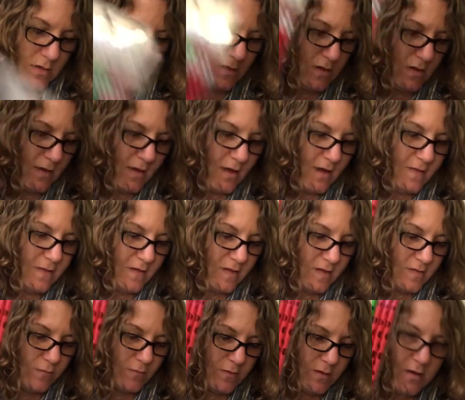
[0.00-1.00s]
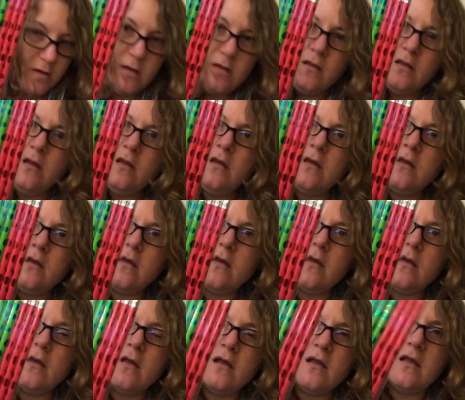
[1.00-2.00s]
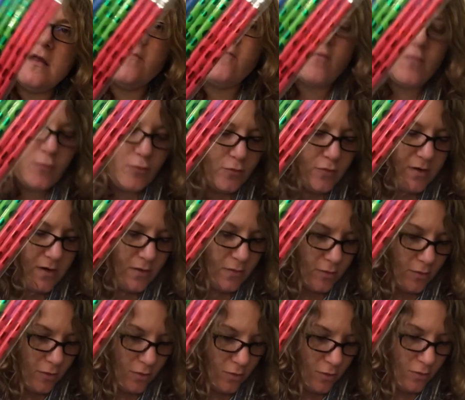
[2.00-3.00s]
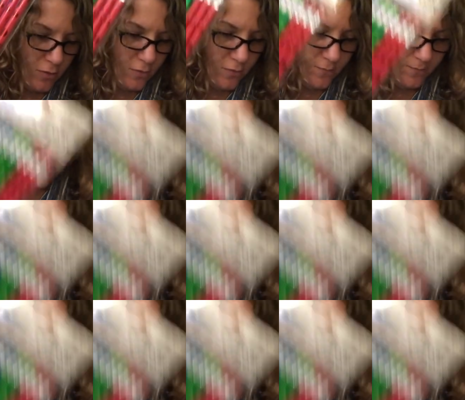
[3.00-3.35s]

I got this one, I think for boy or girl.